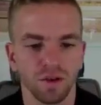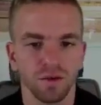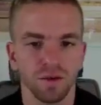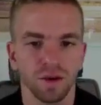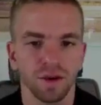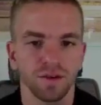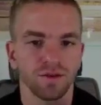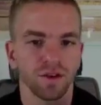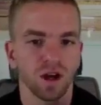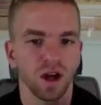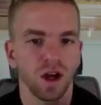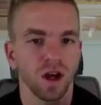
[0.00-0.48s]

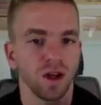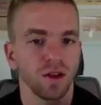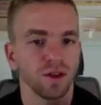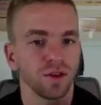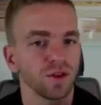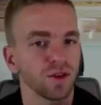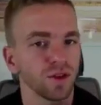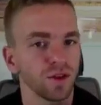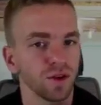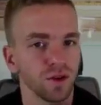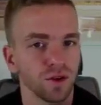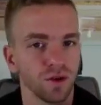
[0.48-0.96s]
We've gone
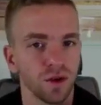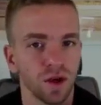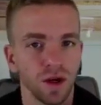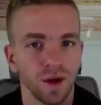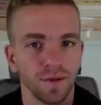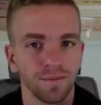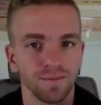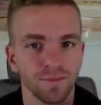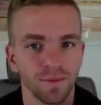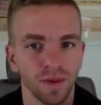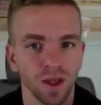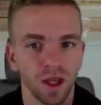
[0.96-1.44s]
through
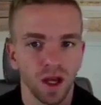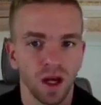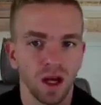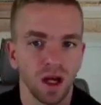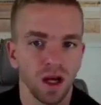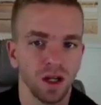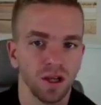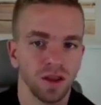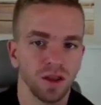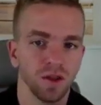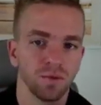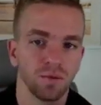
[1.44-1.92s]

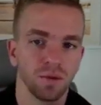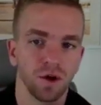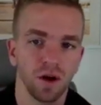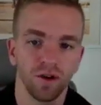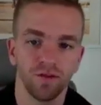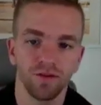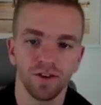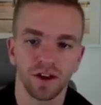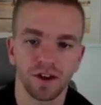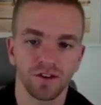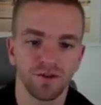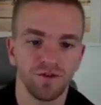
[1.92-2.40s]
the
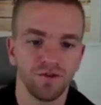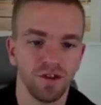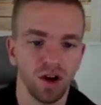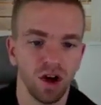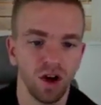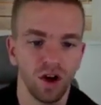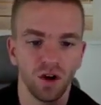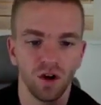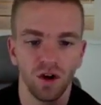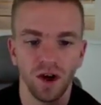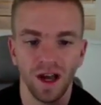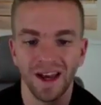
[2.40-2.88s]
perfect funnel